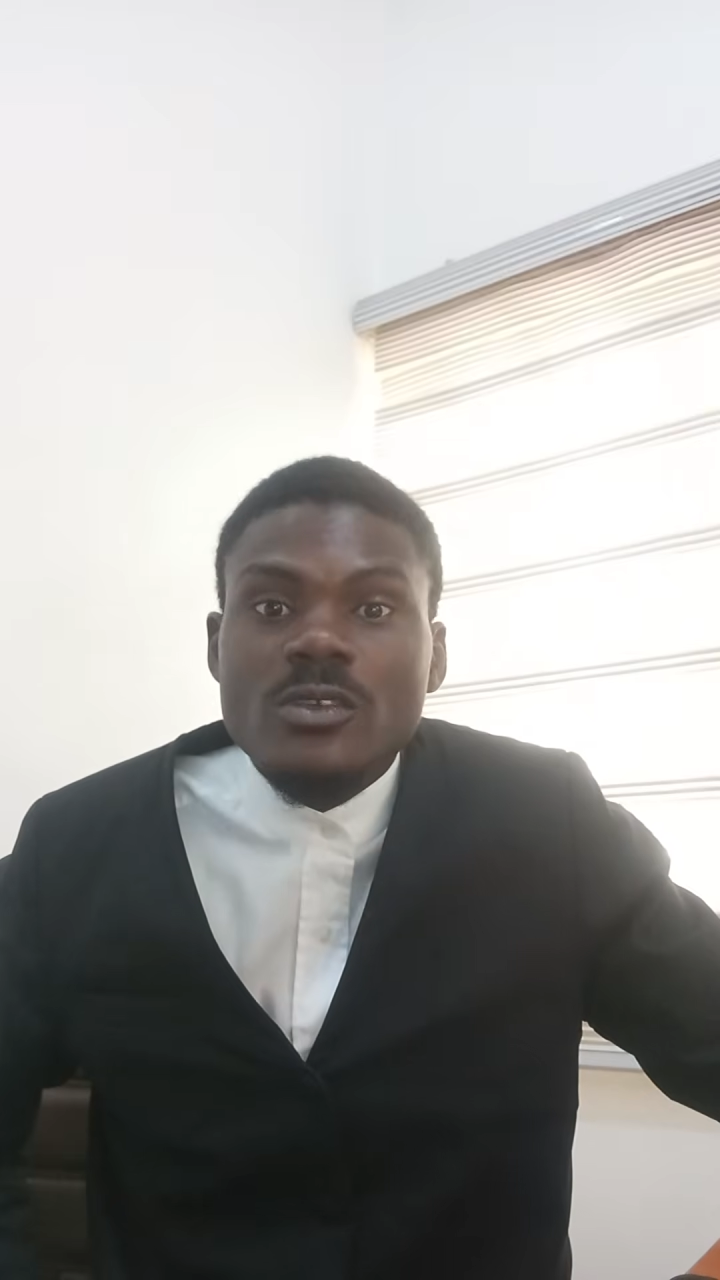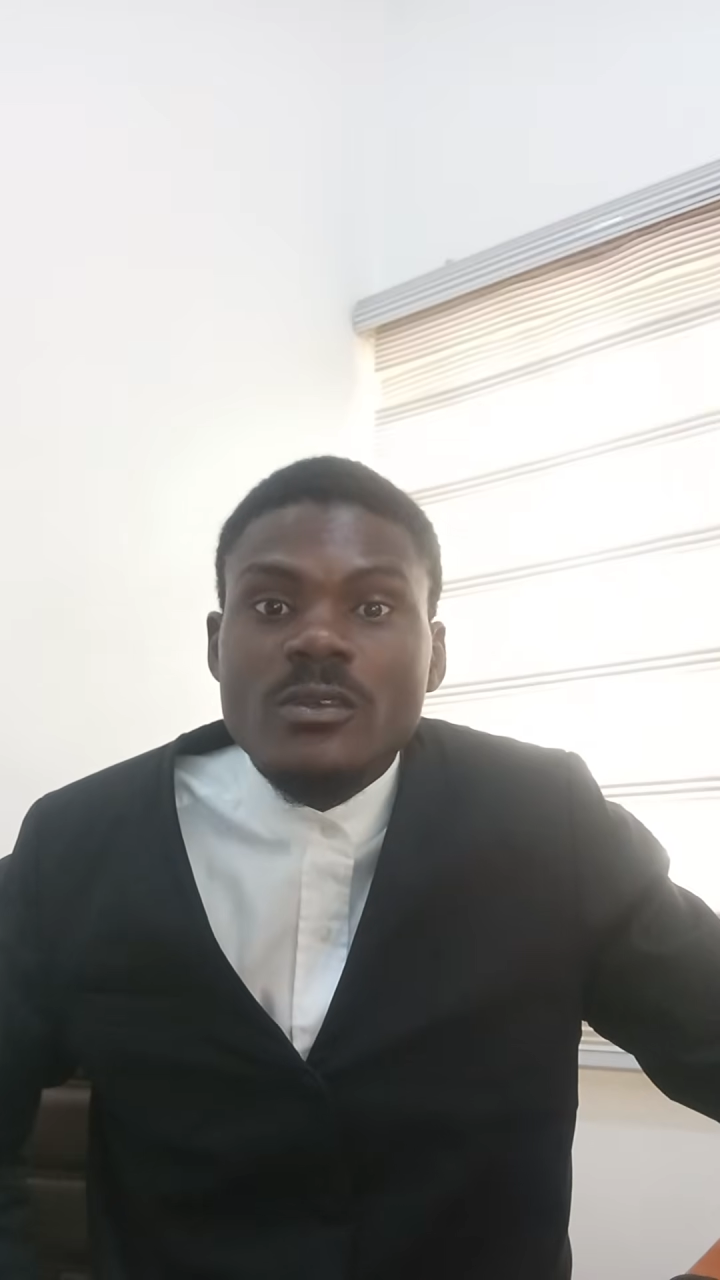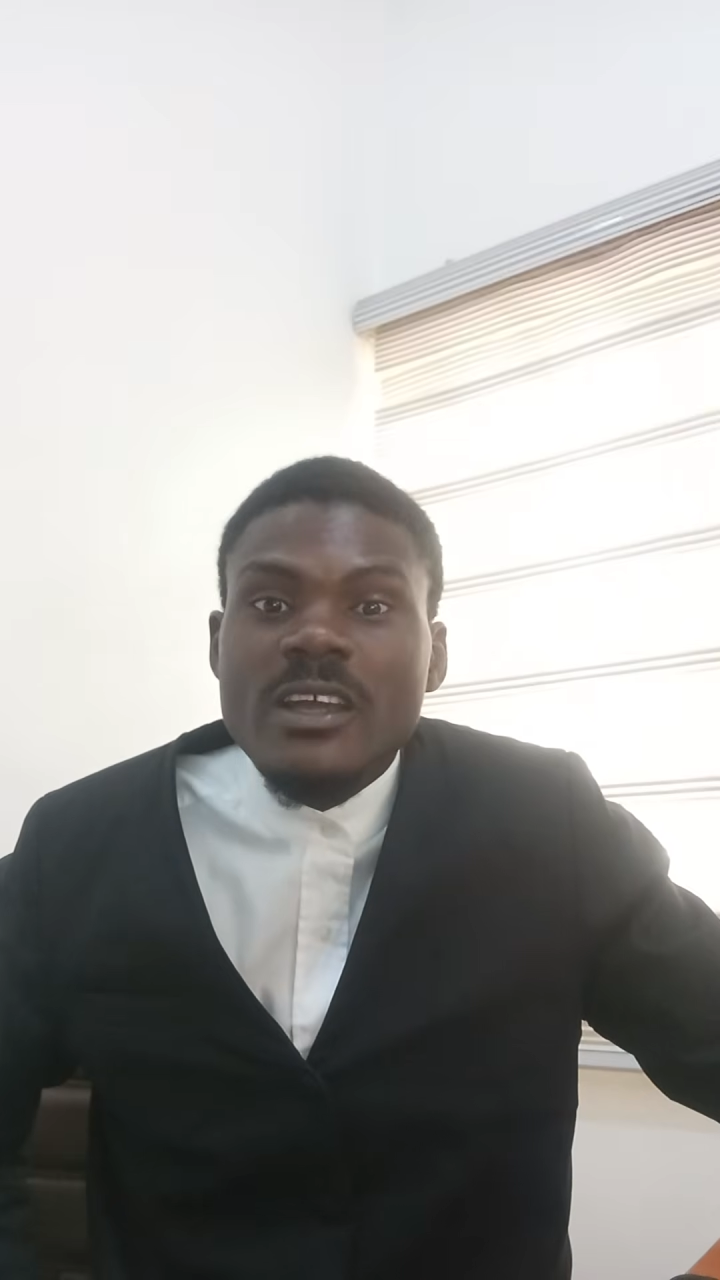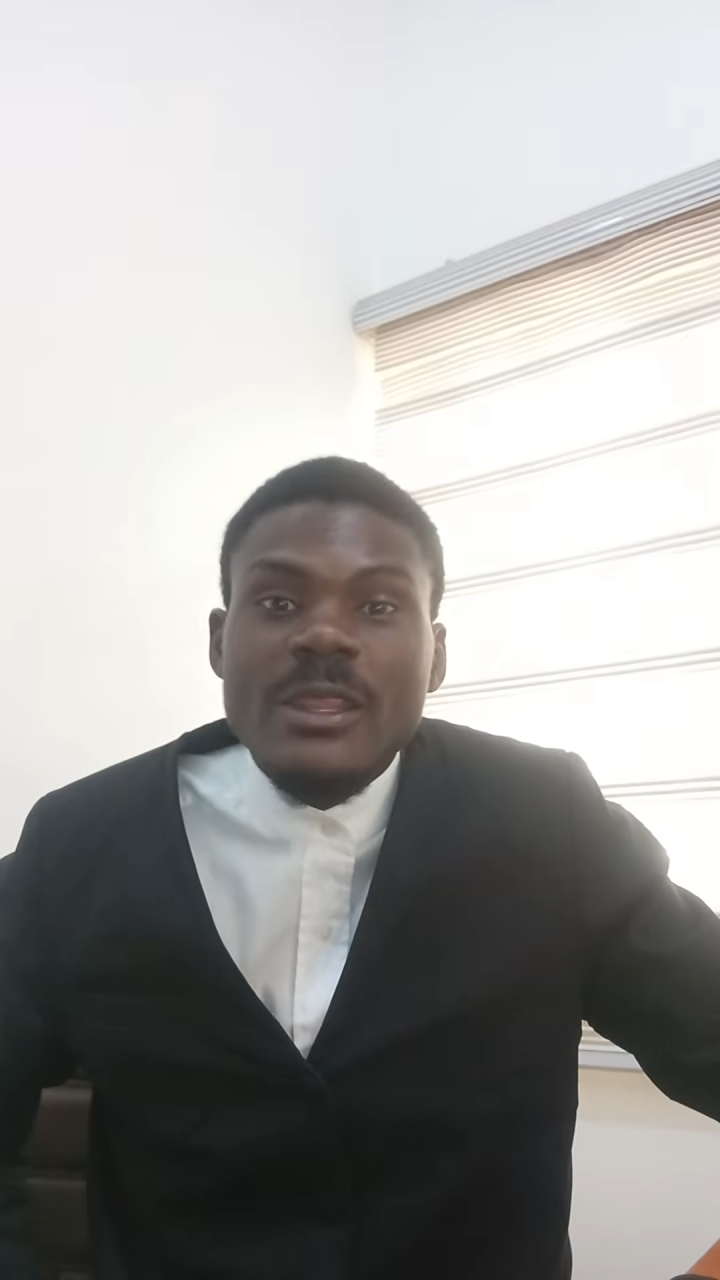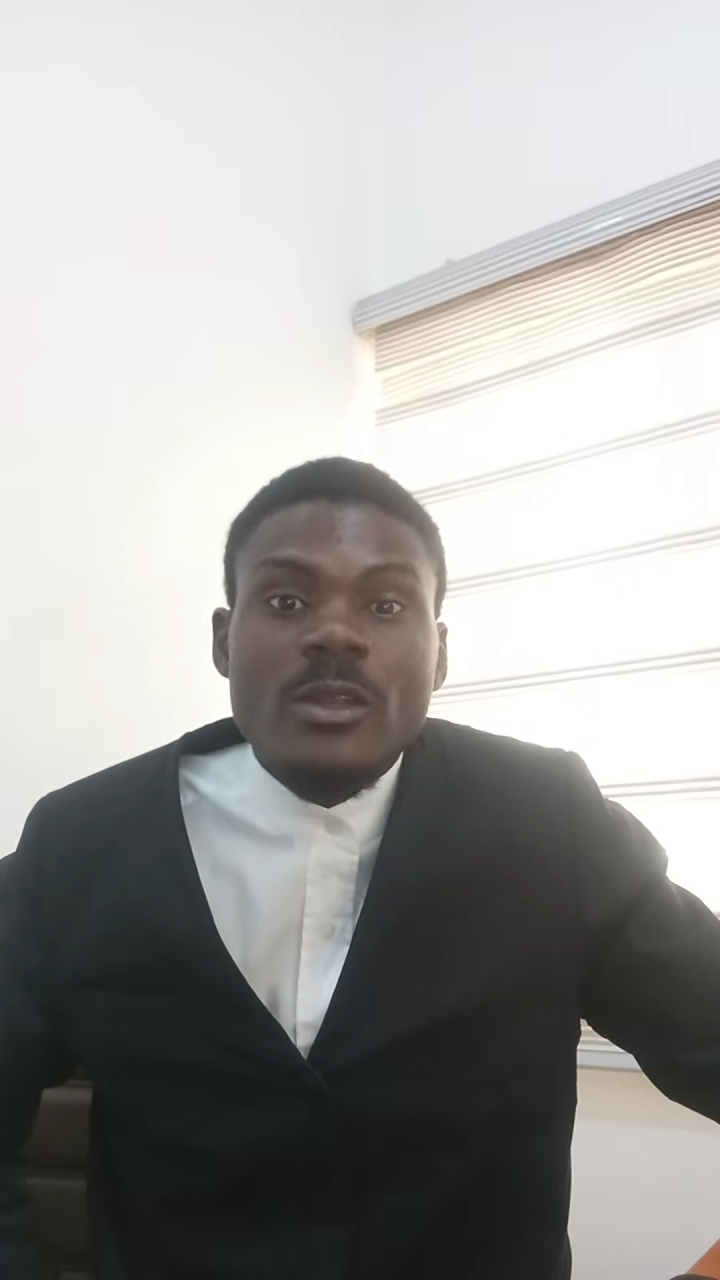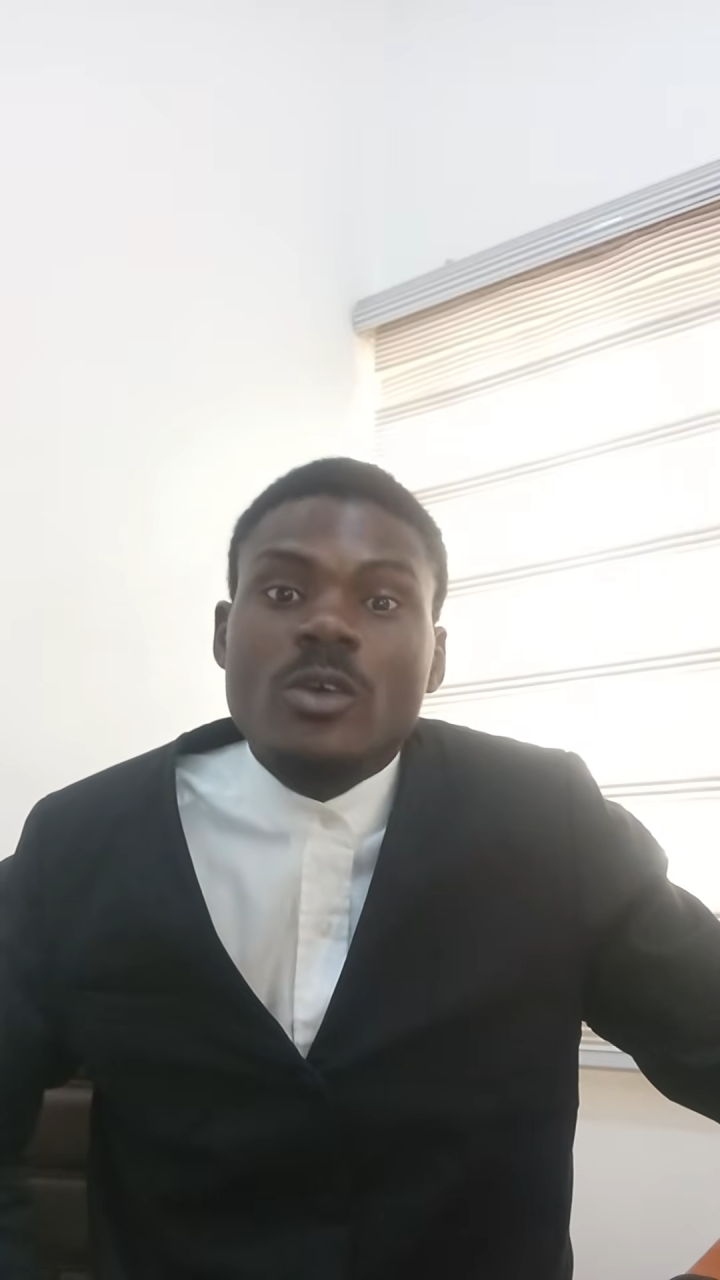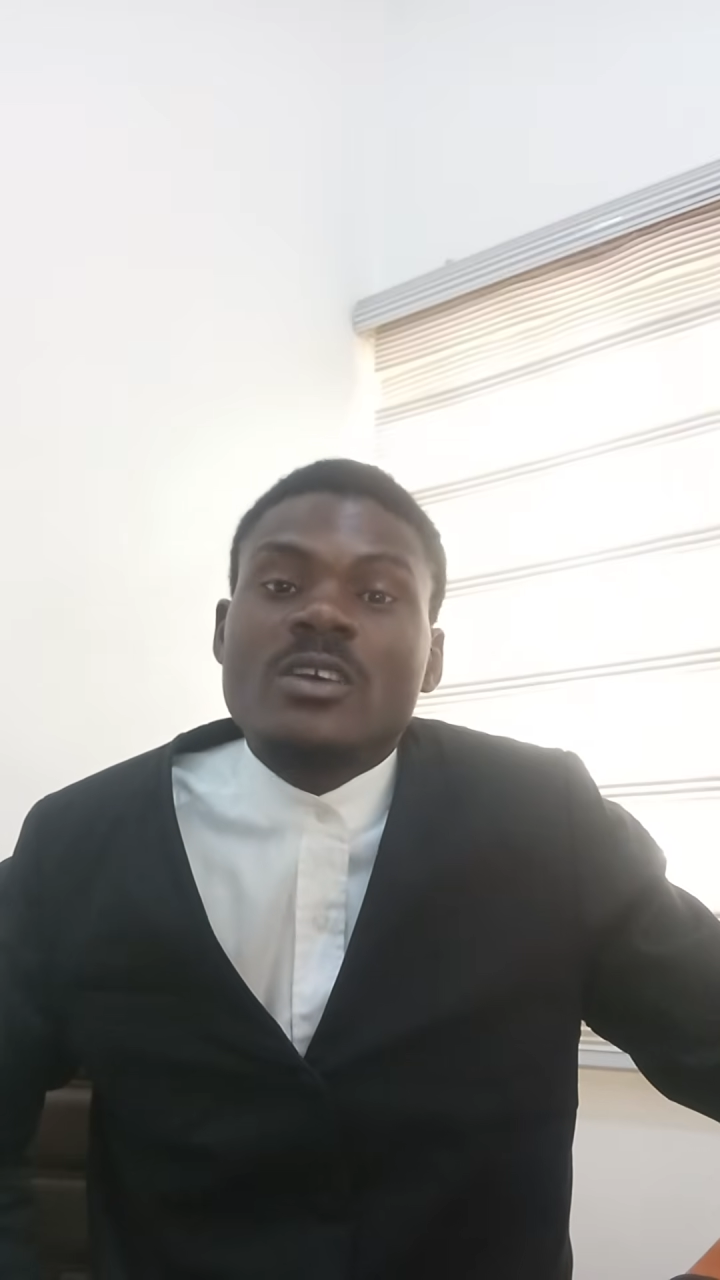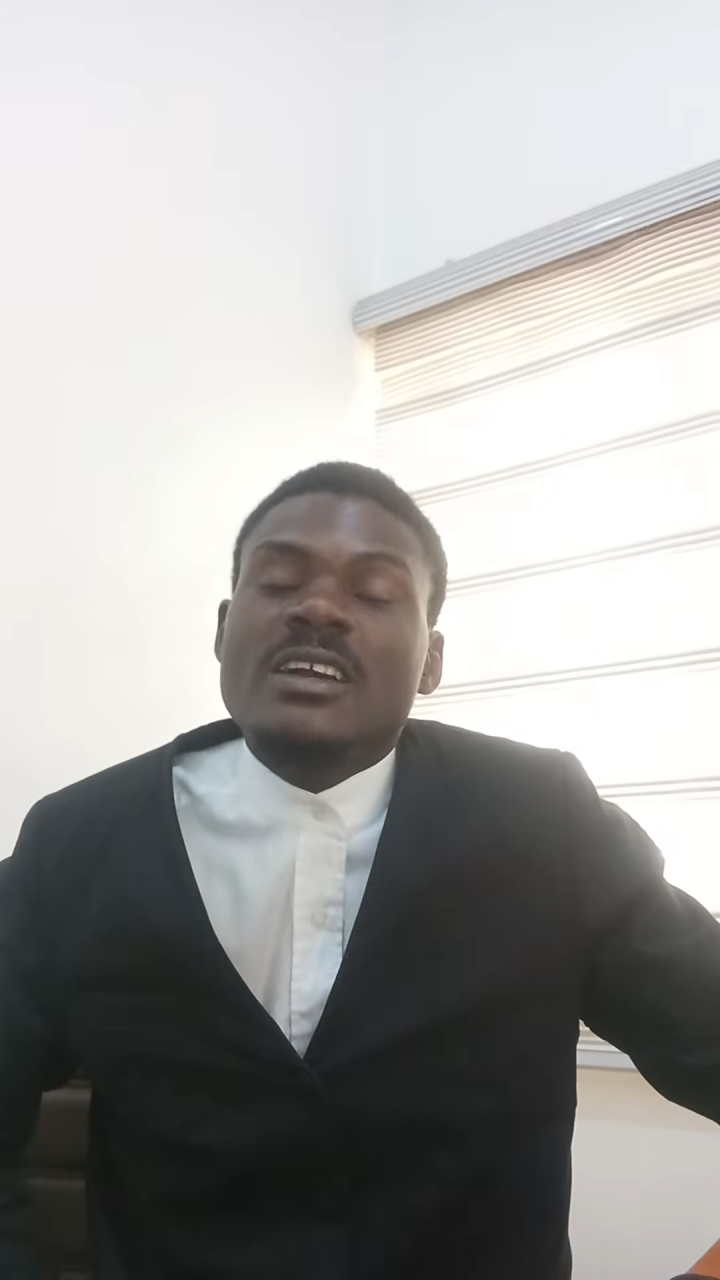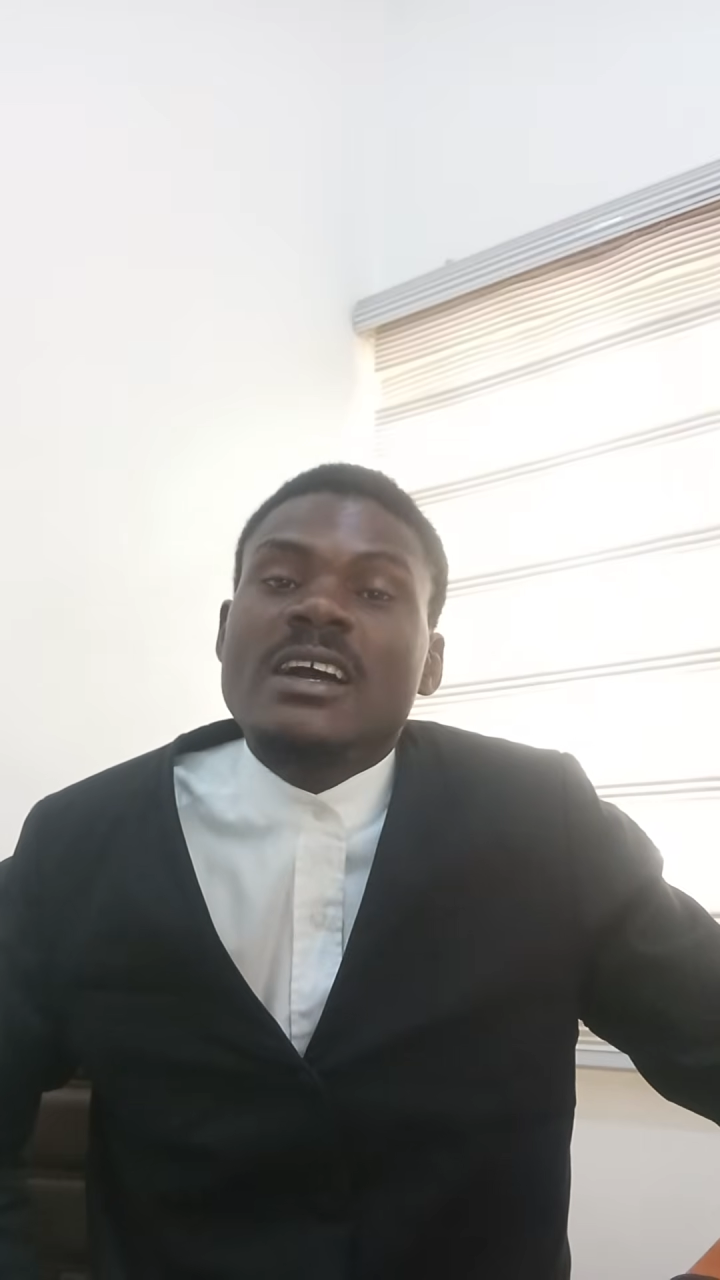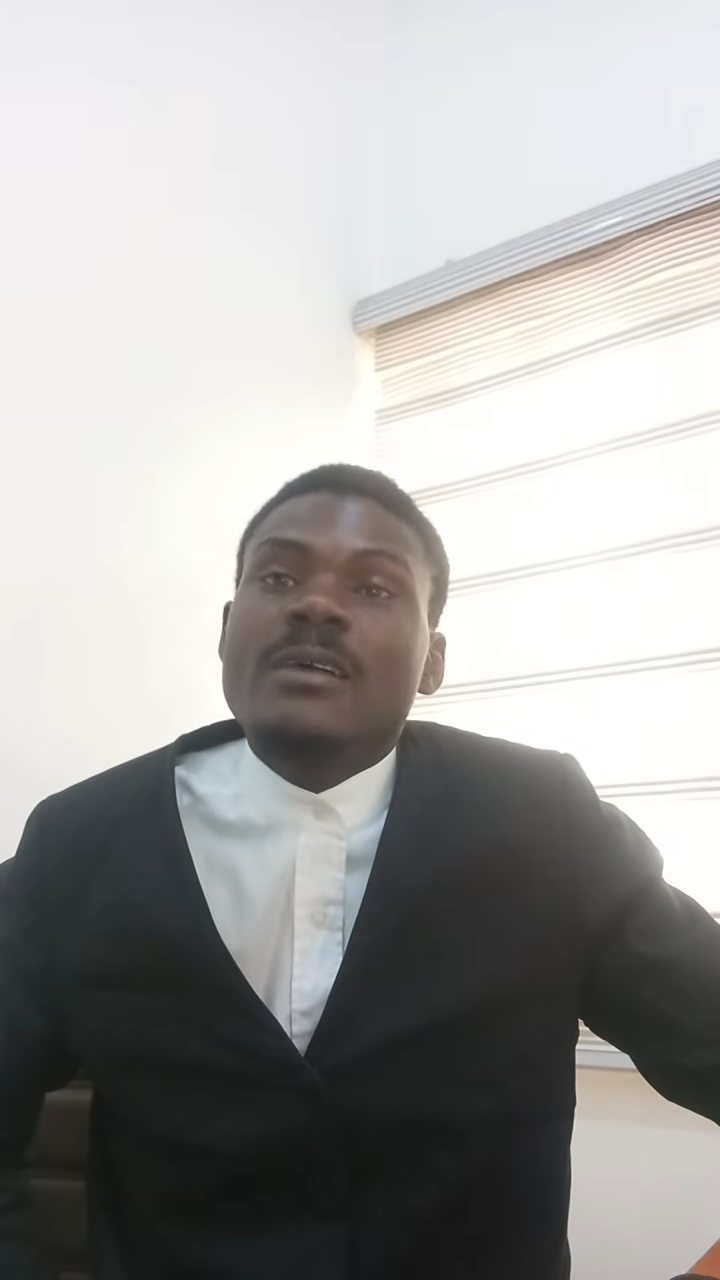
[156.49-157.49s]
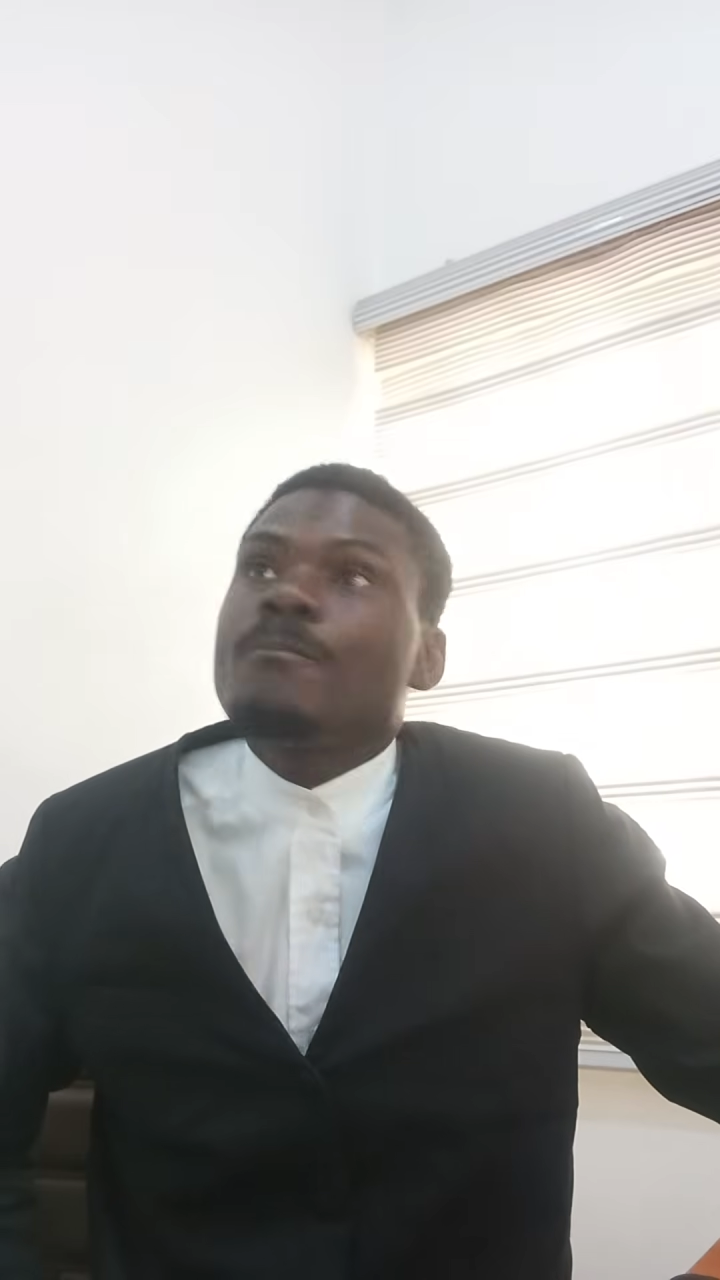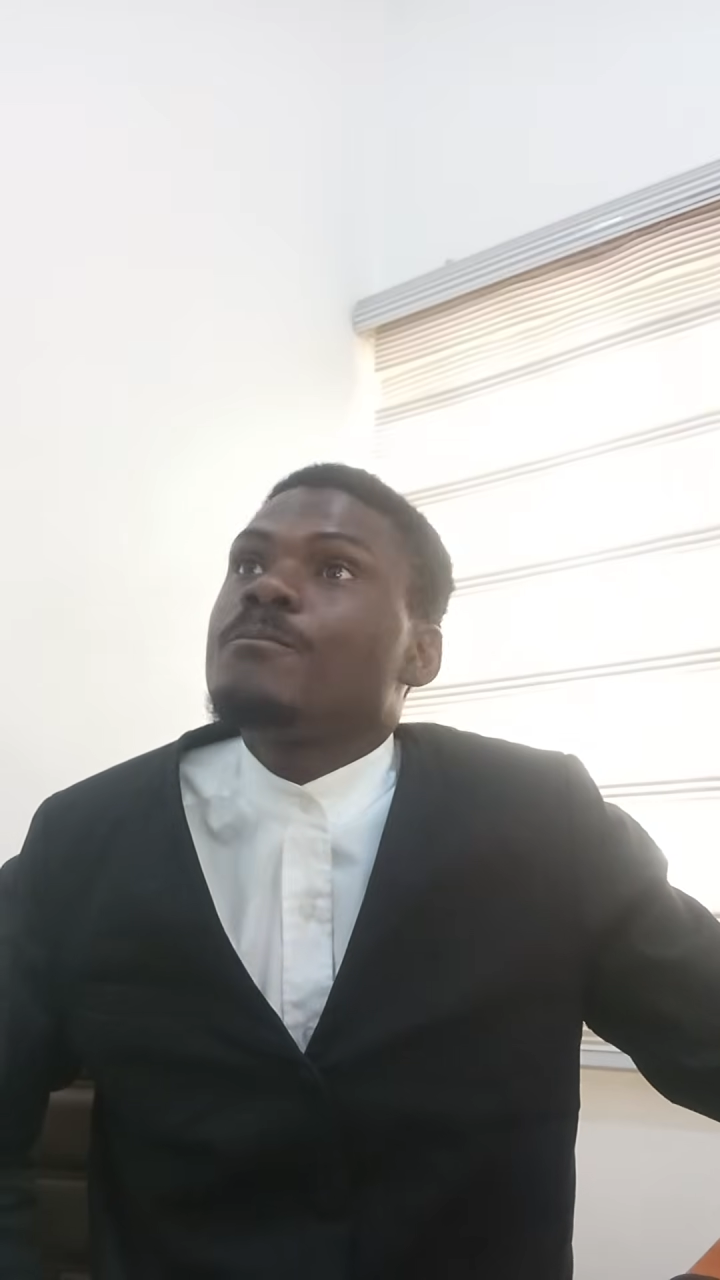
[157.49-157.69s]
any longer